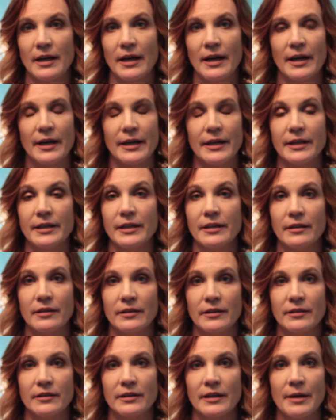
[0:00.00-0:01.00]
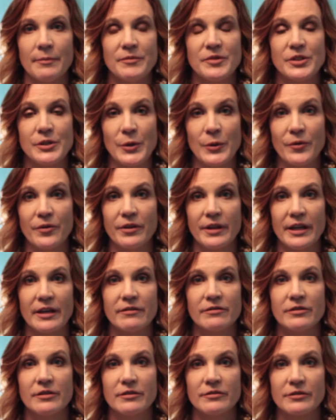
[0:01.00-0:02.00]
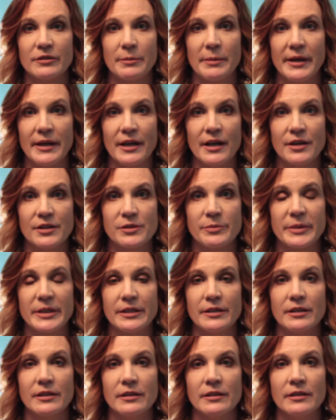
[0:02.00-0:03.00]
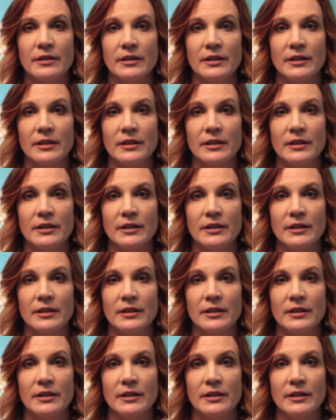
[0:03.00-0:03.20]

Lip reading: I am so thankful for my husband,